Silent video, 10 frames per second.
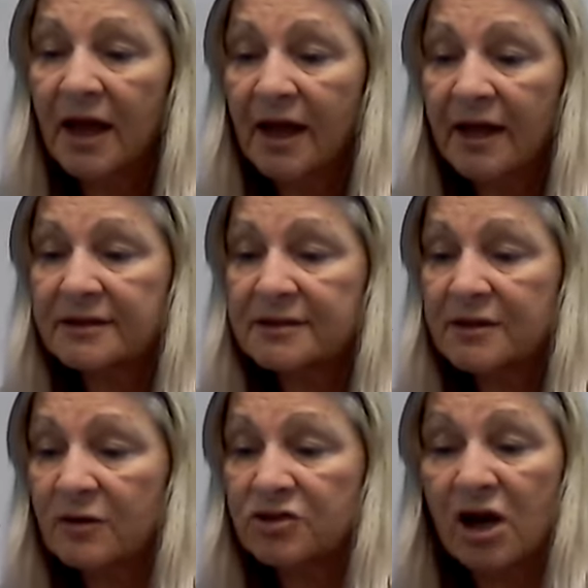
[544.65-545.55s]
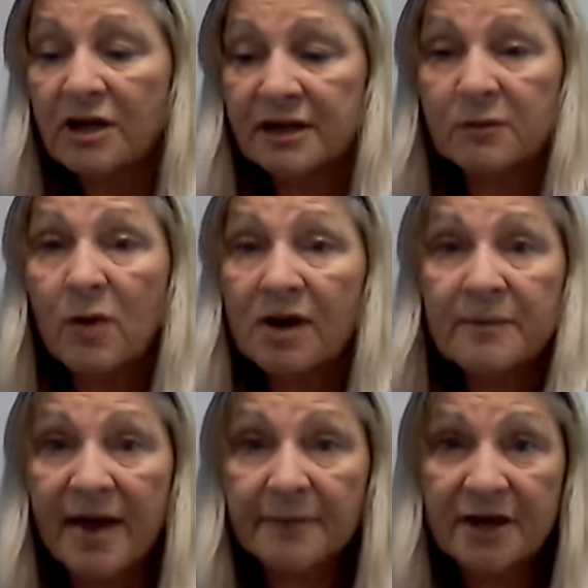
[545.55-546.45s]
And so John didn't want to
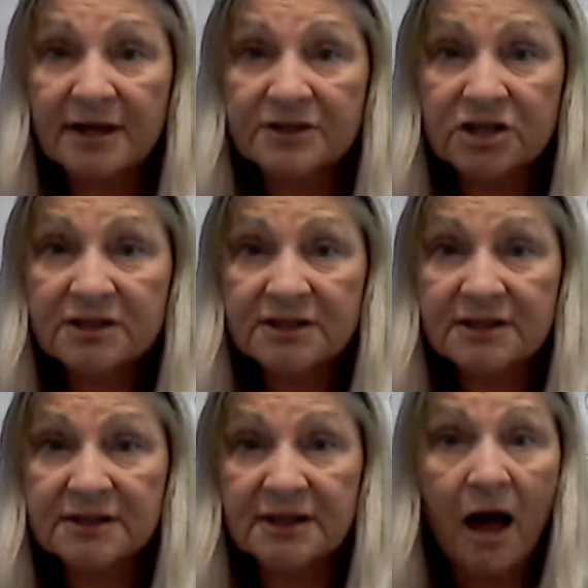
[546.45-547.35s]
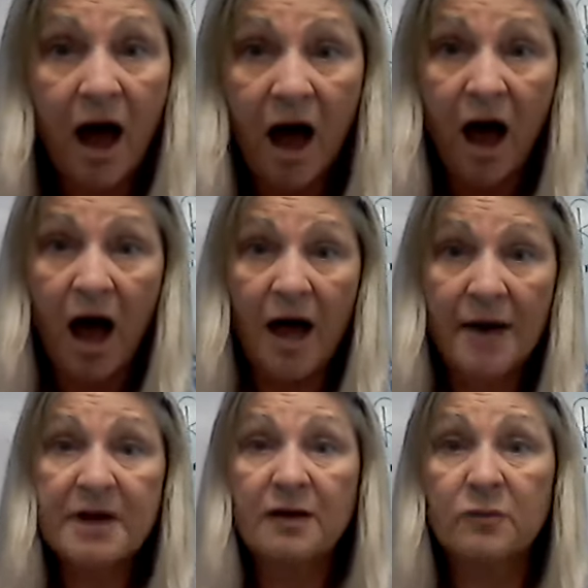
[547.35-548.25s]
baptize Jesus. He said,
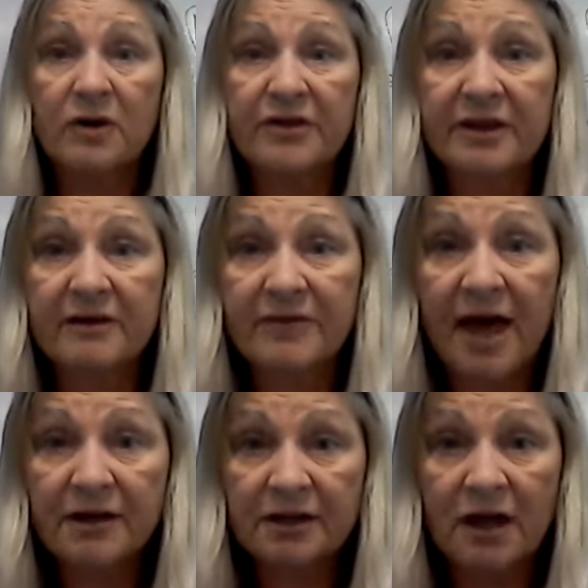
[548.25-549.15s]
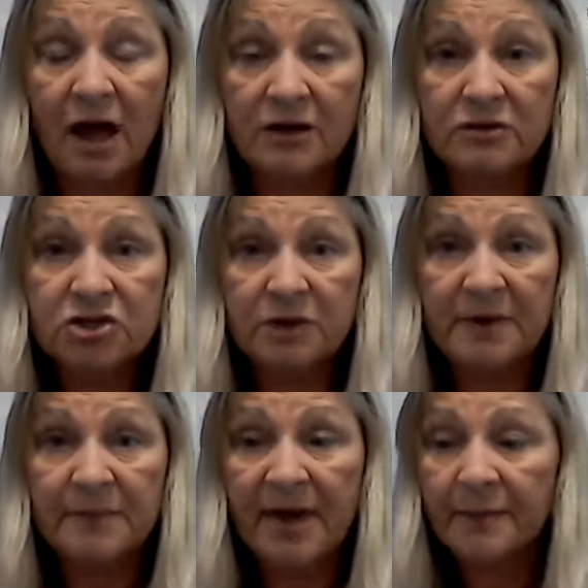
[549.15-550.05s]
I'm not worthy of that. You should
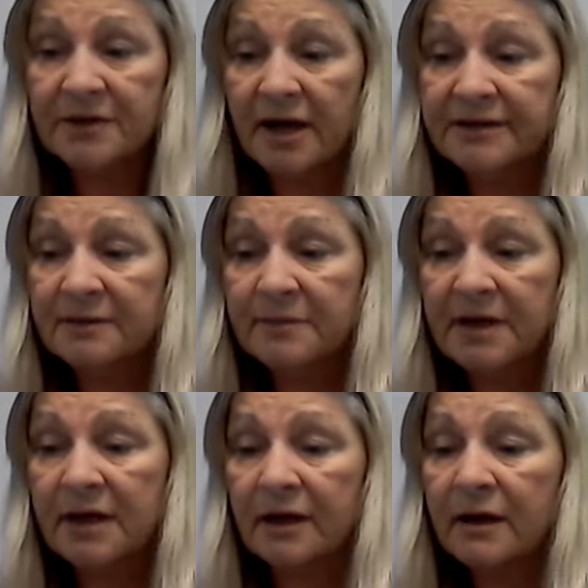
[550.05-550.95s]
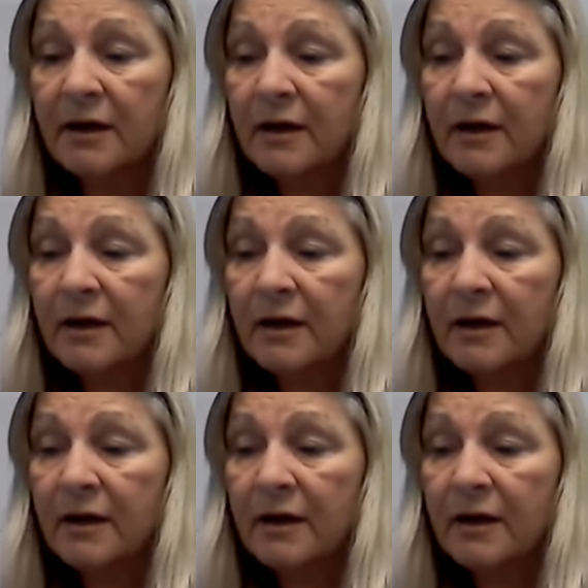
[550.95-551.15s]
be baptizing me.